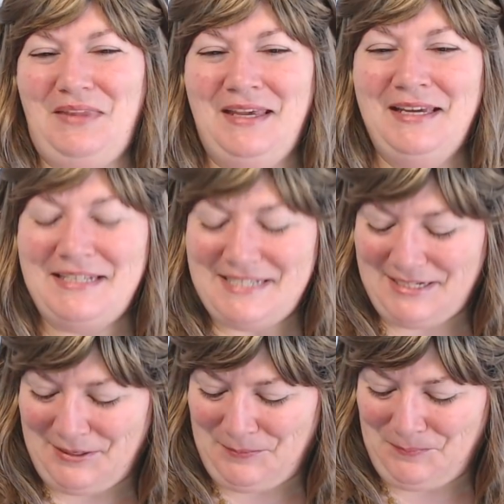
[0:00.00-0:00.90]

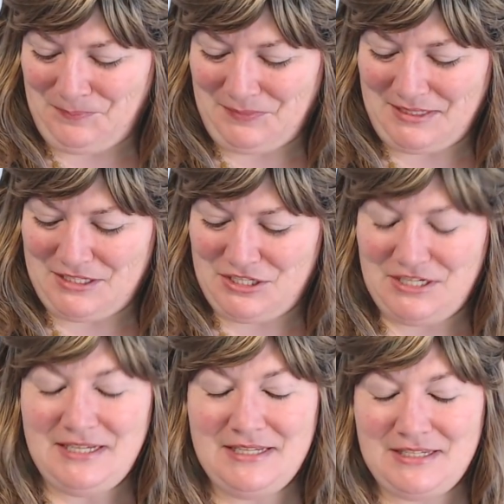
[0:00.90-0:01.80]
And
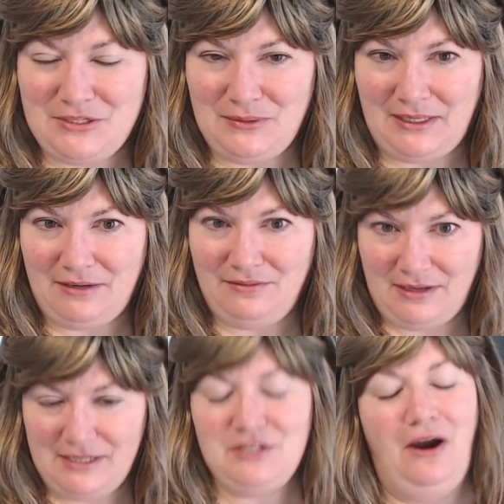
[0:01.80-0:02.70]
she is doing a
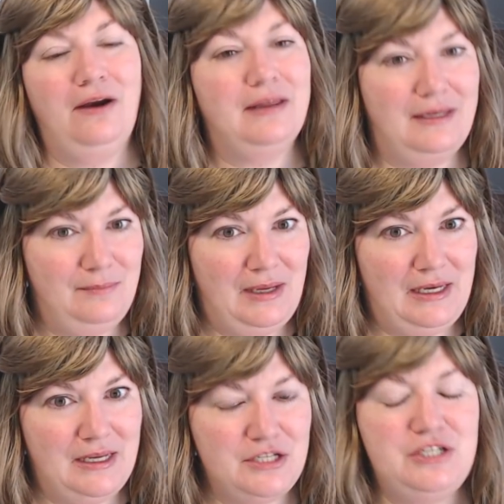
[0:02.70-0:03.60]
very targeted
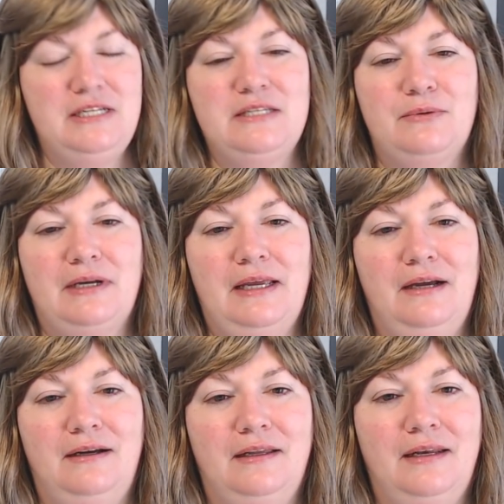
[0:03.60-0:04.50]
mania. She is working
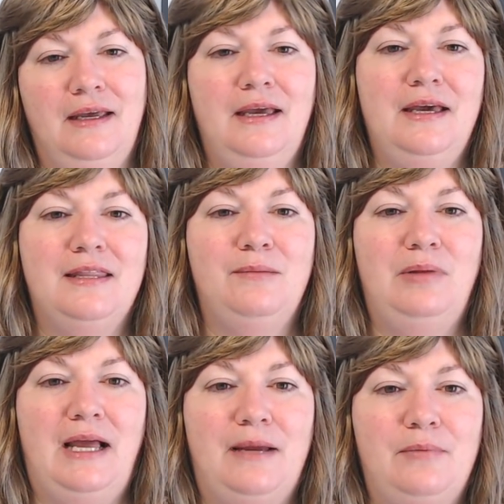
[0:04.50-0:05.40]
on the
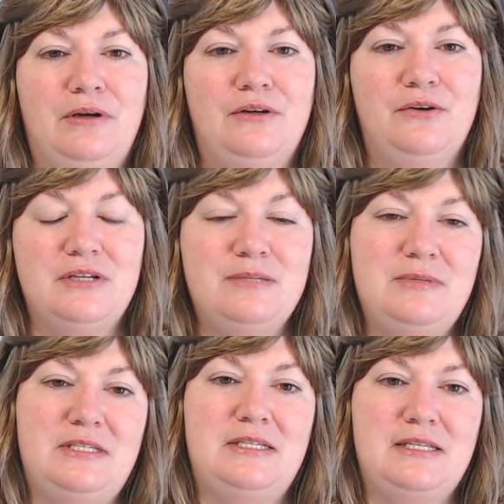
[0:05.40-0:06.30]
Blackbird
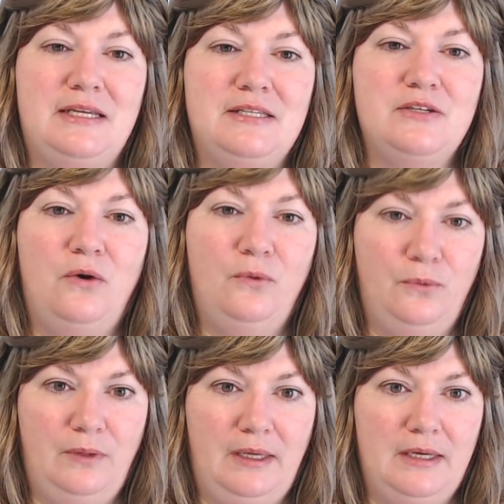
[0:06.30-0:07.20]
Christmas designs
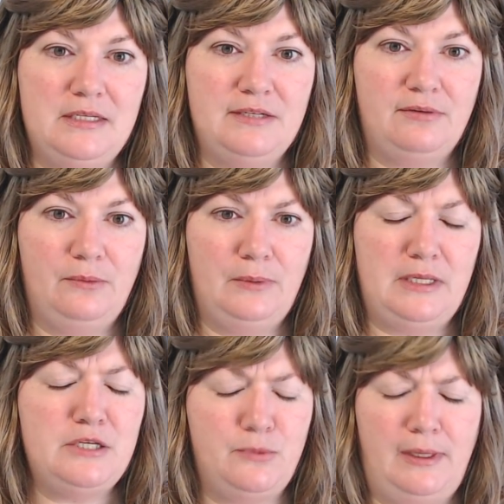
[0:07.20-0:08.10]
only, a different one
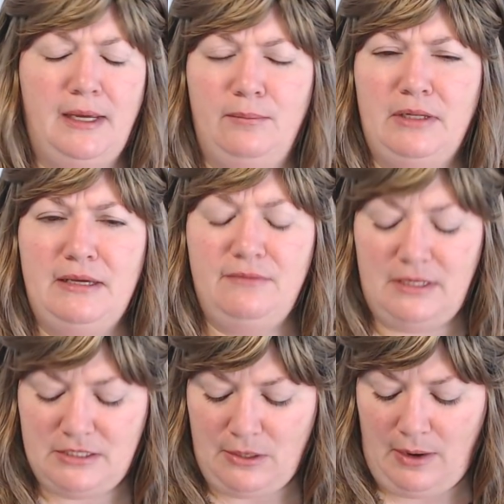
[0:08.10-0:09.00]
each week, I believe.
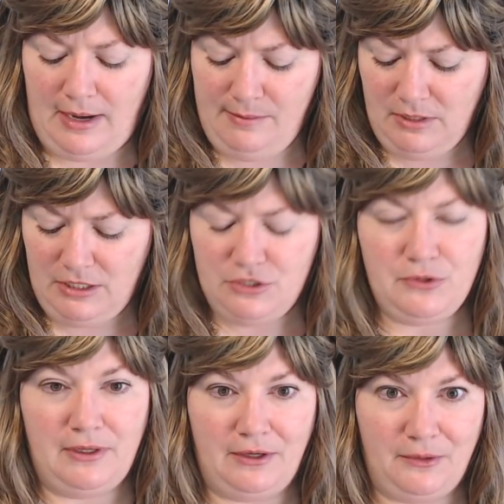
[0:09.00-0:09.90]
And so I'm going to
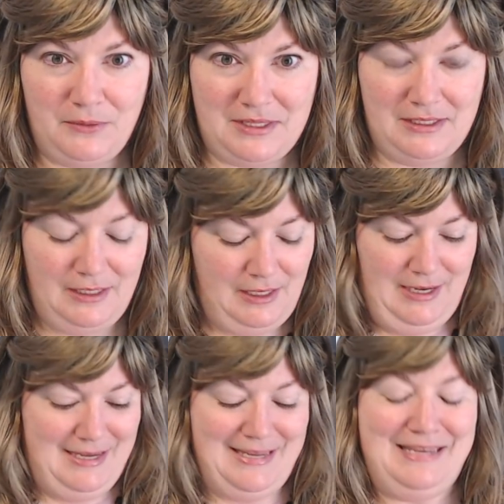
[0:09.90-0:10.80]
join her with an
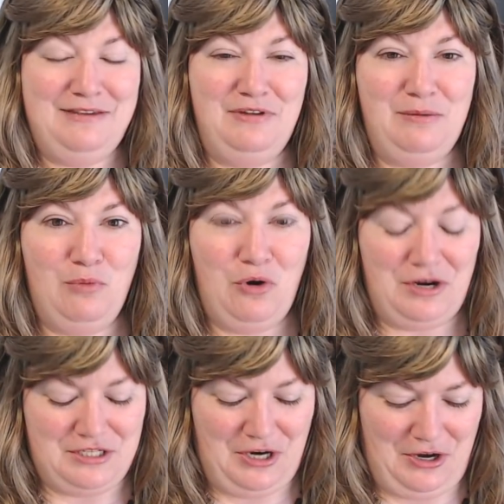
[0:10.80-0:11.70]
even
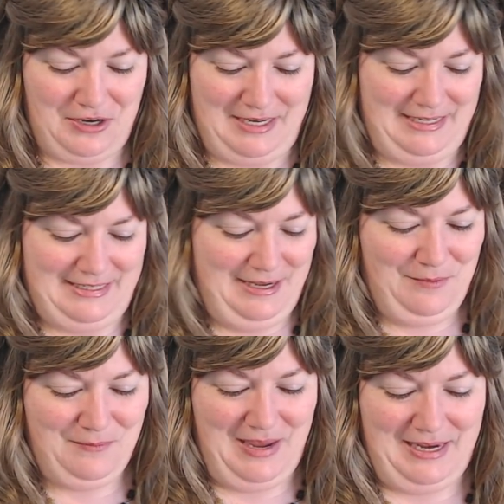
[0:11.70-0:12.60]
more targeted
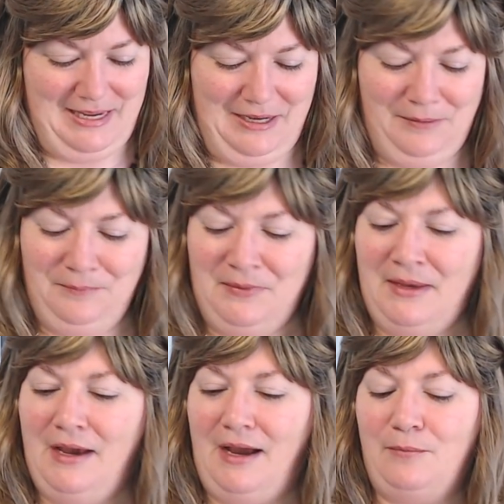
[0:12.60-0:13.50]
mania.
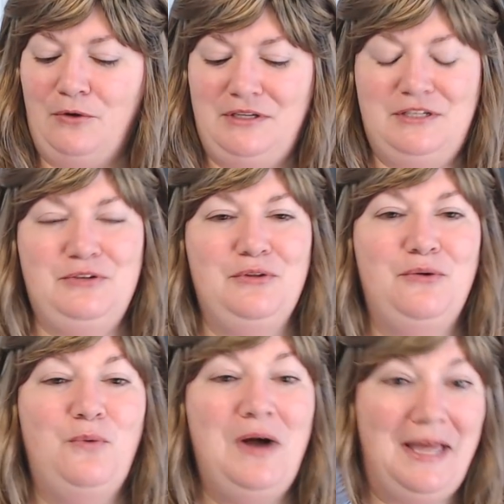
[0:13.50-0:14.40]
I'm going to do the
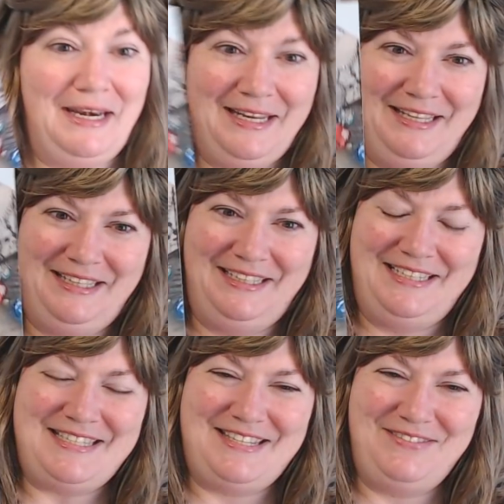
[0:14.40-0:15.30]
one,
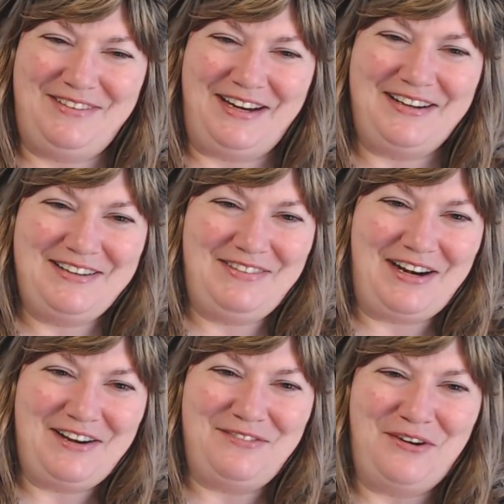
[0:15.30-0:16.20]
it's a very,
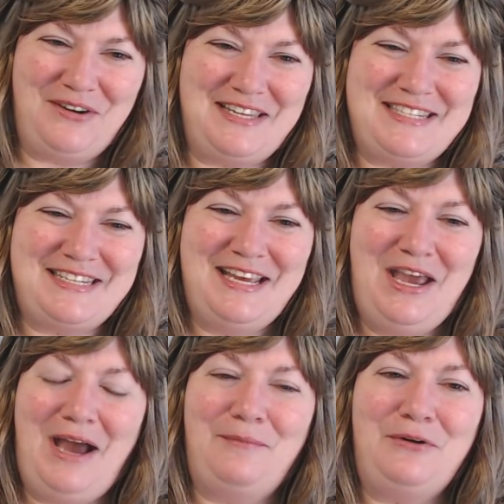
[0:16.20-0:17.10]
very focused.
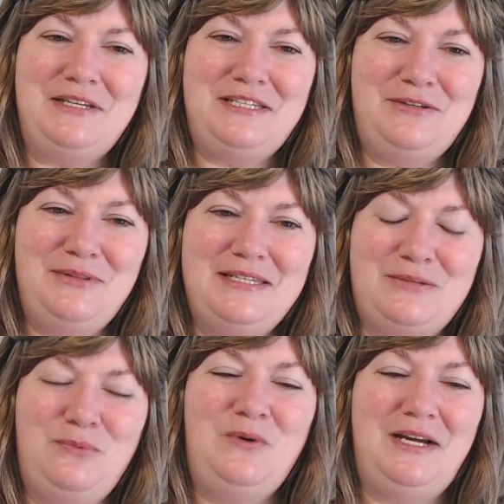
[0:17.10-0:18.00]
I'm going to do
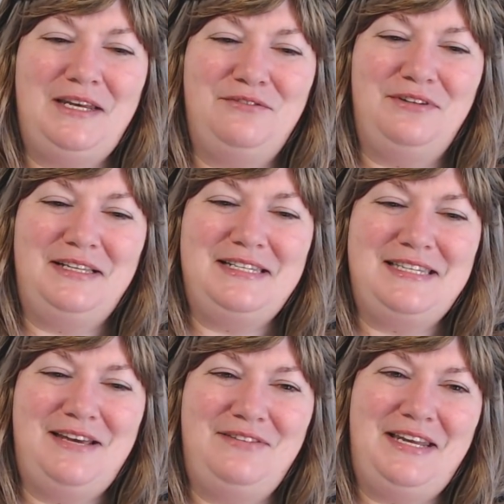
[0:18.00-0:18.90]
this one Feliz
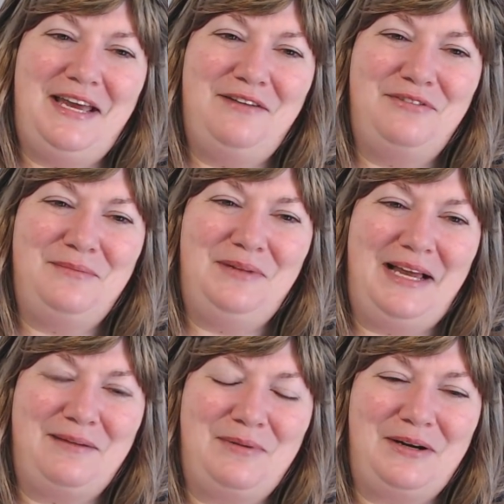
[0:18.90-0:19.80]
Navidad from
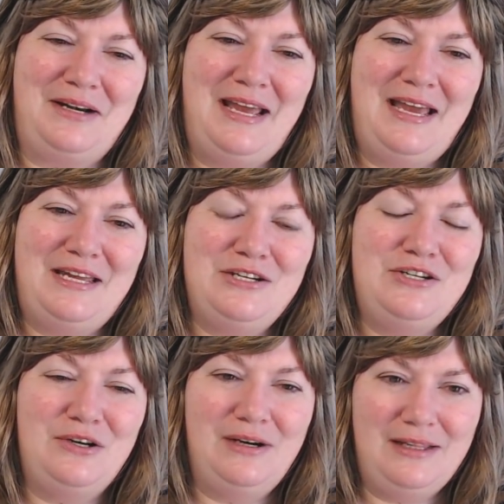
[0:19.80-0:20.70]
Blackbird
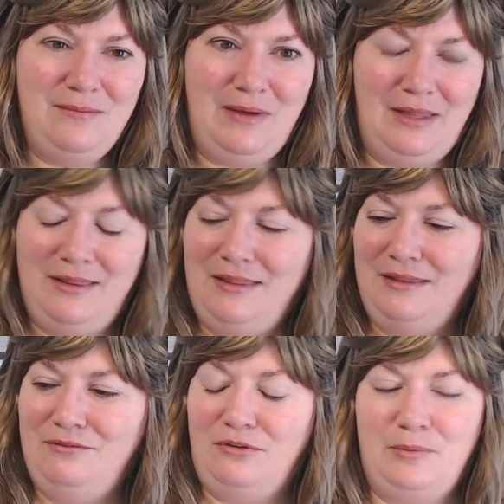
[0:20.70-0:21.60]
during the month
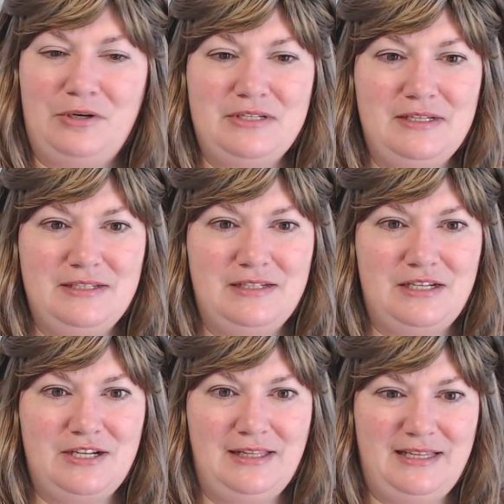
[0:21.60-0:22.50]
for personal
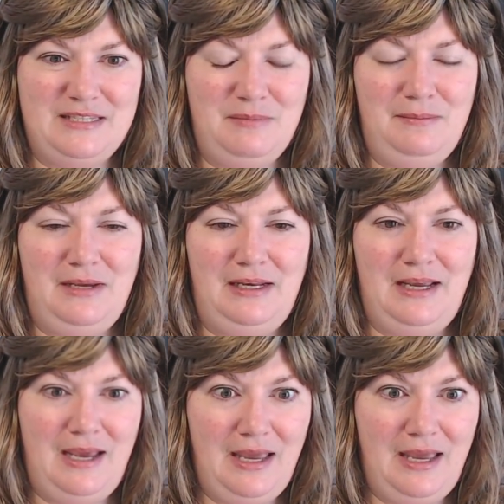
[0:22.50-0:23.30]
stitching. That's my mania.